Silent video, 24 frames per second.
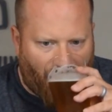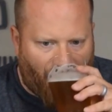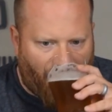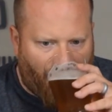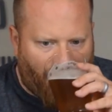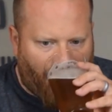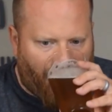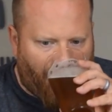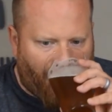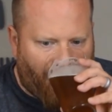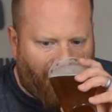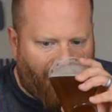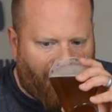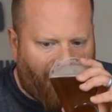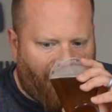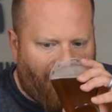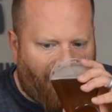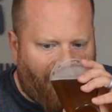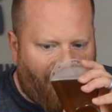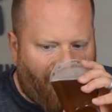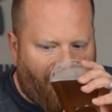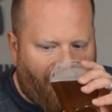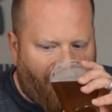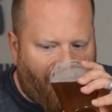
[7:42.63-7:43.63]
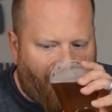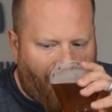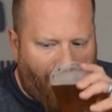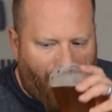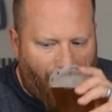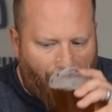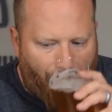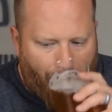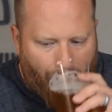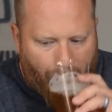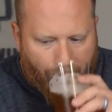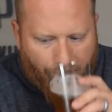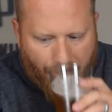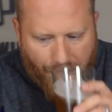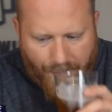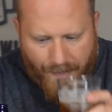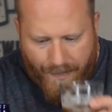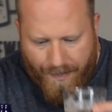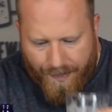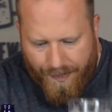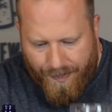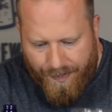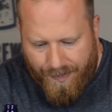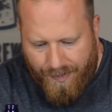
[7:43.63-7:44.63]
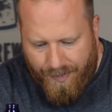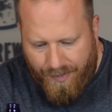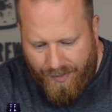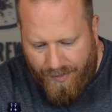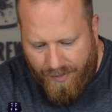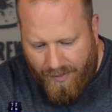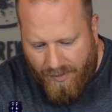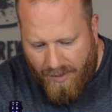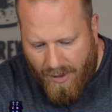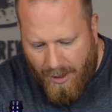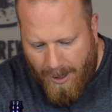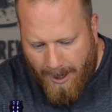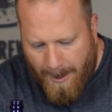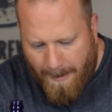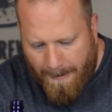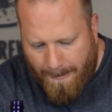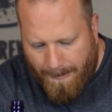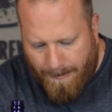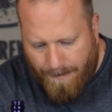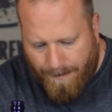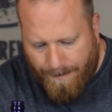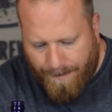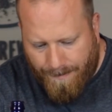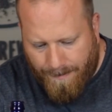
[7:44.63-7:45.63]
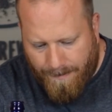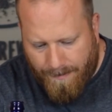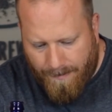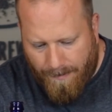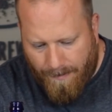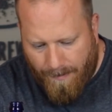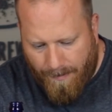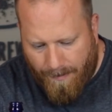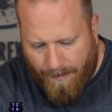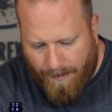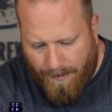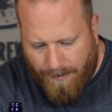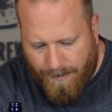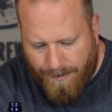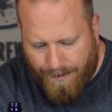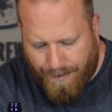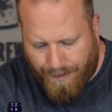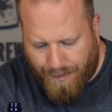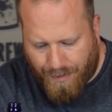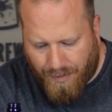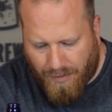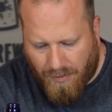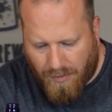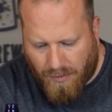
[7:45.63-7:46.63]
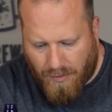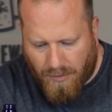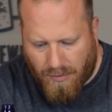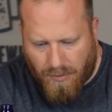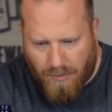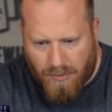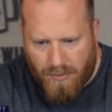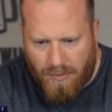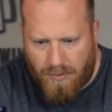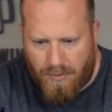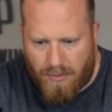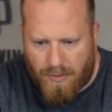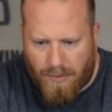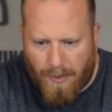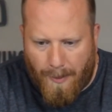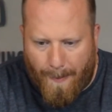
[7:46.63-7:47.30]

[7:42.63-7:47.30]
Nobody speaks.